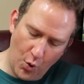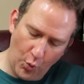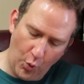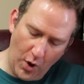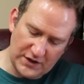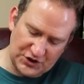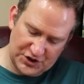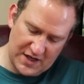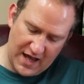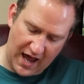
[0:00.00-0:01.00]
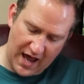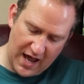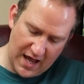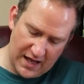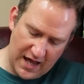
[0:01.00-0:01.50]
what she
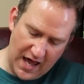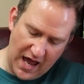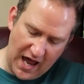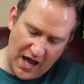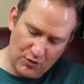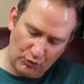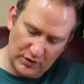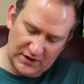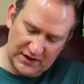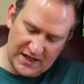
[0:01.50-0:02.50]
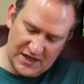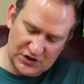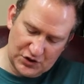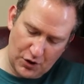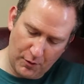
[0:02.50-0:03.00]
had and
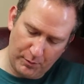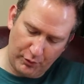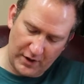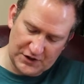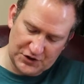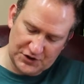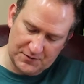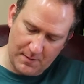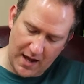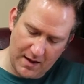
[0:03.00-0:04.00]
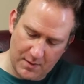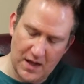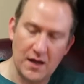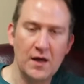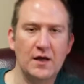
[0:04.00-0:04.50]
released her precious
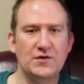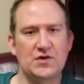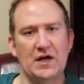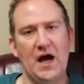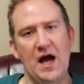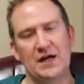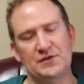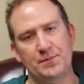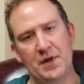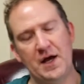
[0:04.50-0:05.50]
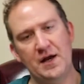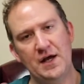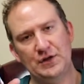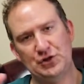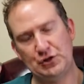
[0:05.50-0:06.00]
baby to God's plan.
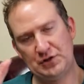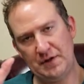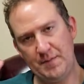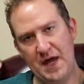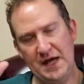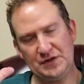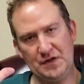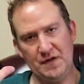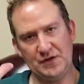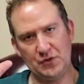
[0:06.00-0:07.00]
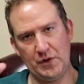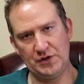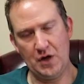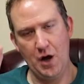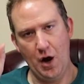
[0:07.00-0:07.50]
Church, let me ask you this
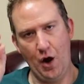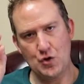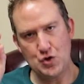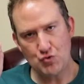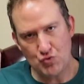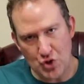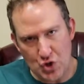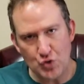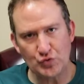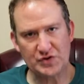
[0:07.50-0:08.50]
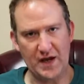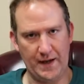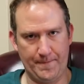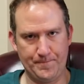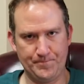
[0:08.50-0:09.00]
question. Are you
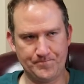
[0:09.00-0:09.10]
using